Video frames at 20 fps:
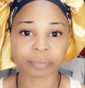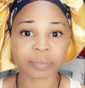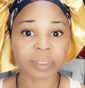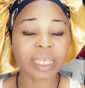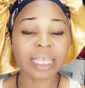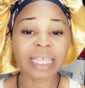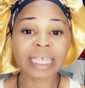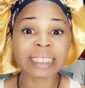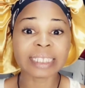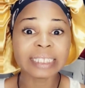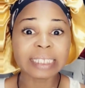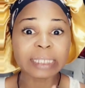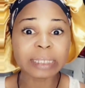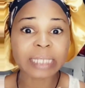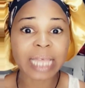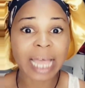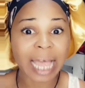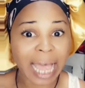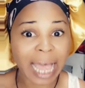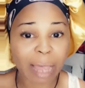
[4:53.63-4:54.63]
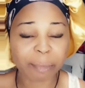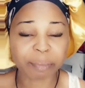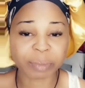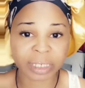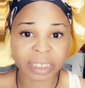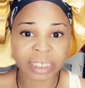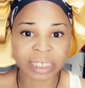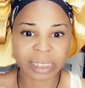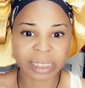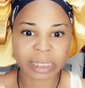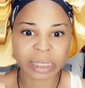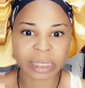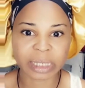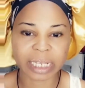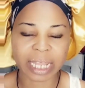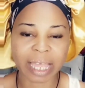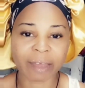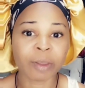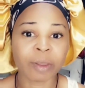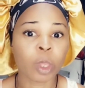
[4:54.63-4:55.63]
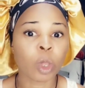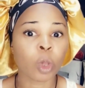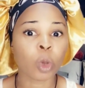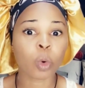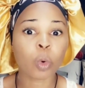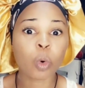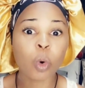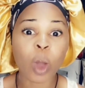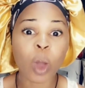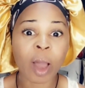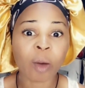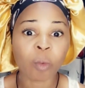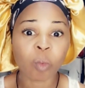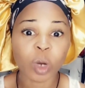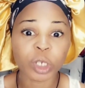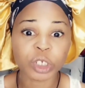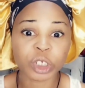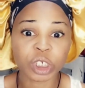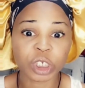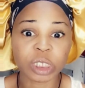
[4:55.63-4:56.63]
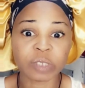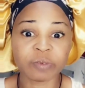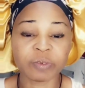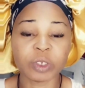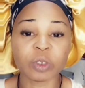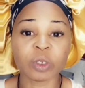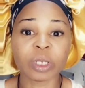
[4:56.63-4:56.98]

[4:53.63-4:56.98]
what was your relationship with your stepmom? Let's leave your dad.